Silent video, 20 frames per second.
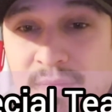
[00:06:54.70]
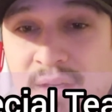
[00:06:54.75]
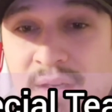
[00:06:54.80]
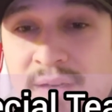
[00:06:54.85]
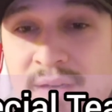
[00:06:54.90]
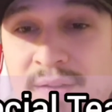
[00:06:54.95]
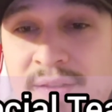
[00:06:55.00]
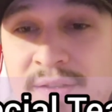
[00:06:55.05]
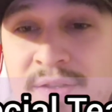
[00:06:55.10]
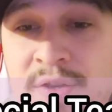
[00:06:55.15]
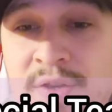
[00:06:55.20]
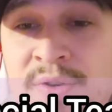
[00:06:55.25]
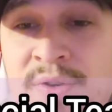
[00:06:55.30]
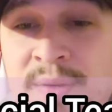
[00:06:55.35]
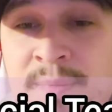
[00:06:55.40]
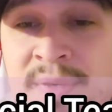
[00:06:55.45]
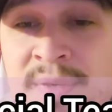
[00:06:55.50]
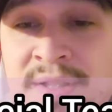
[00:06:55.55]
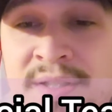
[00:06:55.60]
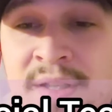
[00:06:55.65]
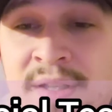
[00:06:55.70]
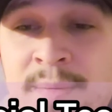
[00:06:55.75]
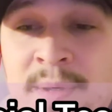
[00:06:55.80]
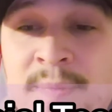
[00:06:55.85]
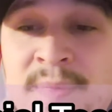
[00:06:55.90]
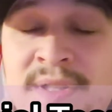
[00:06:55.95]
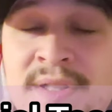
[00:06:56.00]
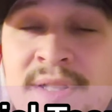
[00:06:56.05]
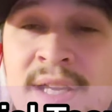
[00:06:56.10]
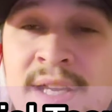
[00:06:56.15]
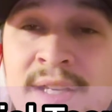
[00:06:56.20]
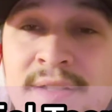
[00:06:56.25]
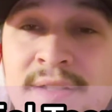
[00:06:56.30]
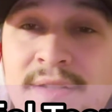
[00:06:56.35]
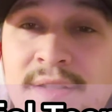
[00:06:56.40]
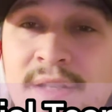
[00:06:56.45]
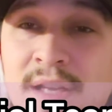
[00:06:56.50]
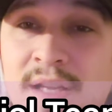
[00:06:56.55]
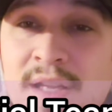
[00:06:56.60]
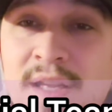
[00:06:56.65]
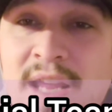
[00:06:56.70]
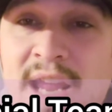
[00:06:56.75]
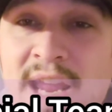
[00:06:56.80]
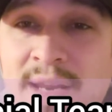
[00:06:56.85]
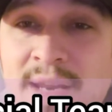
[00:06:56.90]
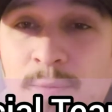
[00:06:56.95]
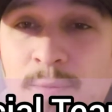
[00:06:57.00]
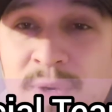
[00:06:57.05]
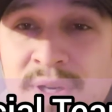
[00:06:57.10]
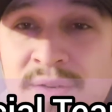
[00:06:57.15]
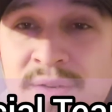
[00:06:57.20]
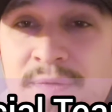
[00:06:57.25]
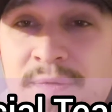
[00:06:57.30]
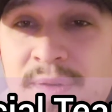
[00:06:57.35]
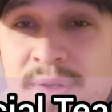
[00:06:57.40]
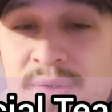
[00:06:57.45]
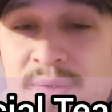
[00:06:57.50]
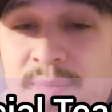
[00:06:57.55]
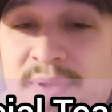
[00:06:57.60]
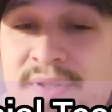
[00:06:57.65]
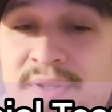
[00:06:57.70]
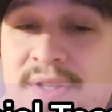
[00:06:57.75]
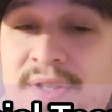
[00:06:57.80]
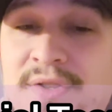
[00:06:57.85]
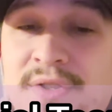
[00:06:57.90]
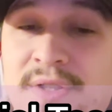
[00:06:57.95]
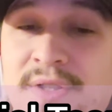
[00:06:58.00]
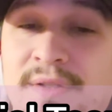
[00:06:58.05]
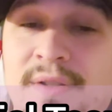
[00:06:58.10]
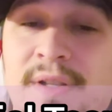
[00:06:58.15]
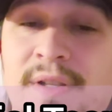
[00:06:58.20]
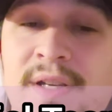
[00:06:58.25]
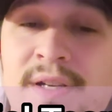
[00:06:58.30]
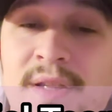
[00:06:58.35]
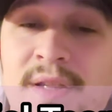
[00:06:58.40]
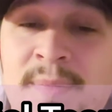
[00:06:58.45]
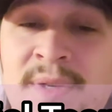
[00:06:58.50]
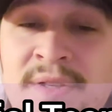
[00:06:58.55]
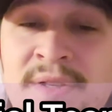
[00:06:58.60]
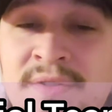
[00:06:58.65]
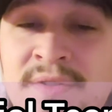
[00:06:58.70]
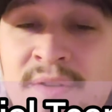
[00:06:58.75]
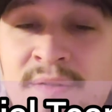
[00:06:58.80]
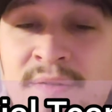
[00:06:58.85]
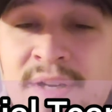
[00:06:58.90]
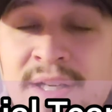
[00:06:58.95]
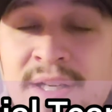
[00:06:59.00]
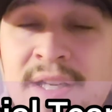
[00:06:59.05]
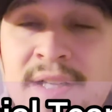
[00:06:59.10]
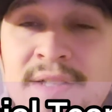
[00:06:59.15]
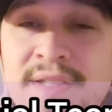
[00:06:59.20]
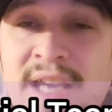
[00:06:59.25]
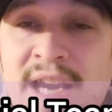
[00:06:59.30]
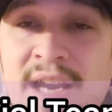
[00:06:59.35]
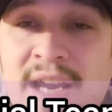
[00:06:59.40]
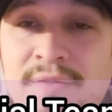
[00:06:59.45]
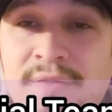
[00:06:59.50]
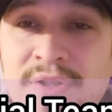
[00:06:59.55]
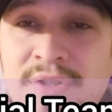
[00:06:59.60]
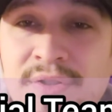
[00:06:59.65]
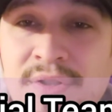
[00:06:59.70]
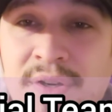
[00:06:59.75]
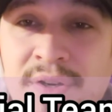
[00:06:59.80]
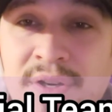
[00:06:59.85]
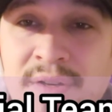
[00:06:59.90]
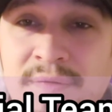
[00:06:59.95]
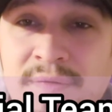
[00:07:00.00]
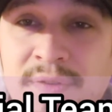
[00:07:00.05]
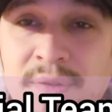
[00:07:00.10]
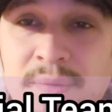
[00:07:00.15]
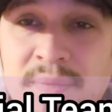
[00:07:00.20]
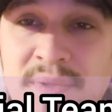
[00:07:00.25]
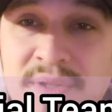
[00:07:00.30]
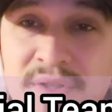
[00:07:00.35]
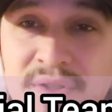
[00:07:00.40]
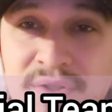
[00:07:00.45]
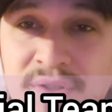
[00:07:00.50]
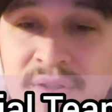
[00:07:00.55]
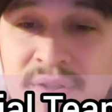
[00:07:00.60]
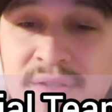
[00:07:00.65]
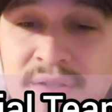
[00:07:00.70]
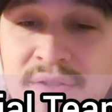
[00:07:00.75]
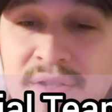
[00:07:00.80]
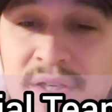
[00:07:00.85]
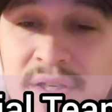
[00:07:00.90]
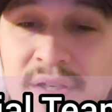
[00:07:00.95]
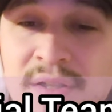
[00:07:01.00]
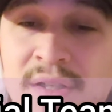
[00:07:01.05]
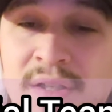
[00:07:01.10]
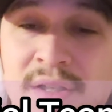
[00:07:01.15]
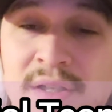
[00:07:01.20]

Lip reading: This unit must limit mistakes in win field position. The Minnesota Vikings' average starting field position this year